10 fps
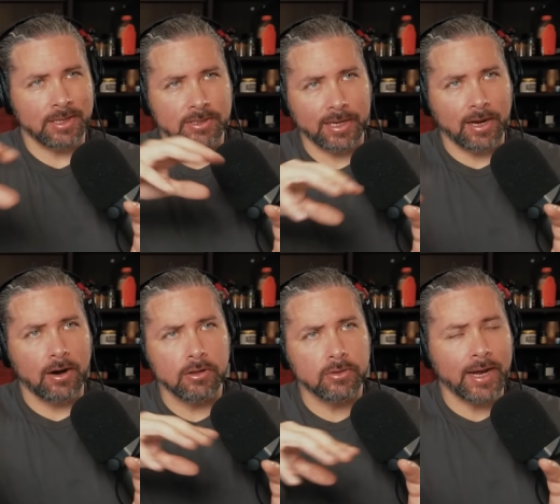it's like
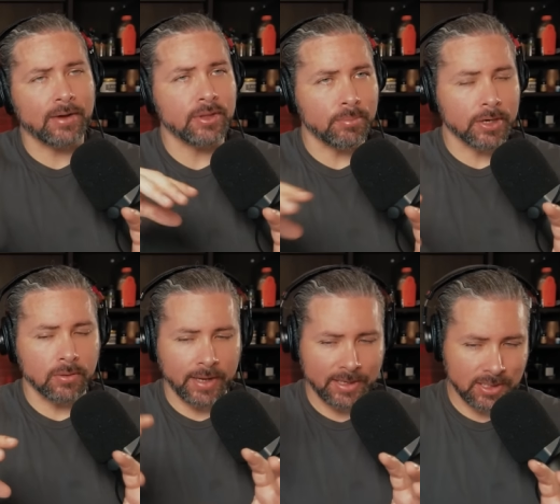hollowed out in the middle
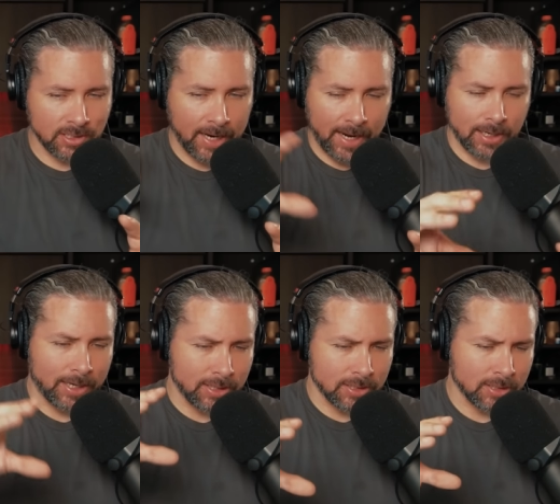and has these jagged
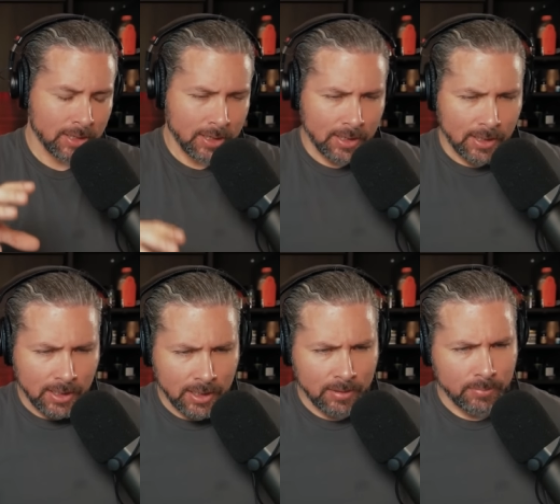edges.
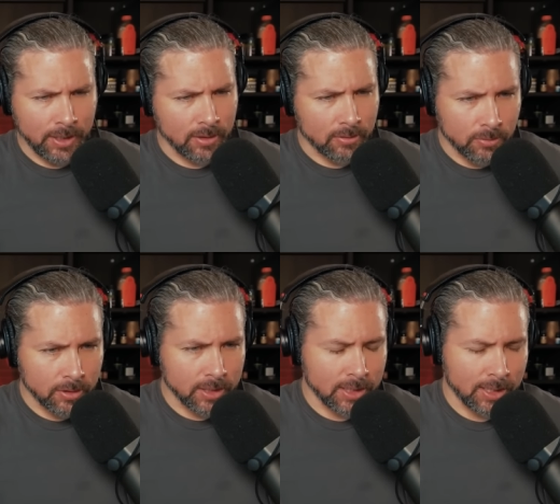It looked
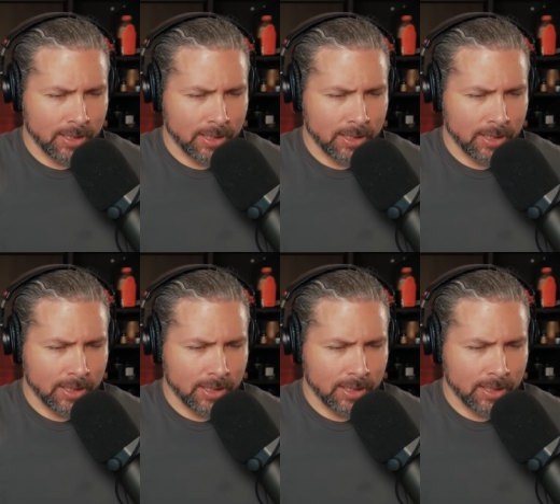really,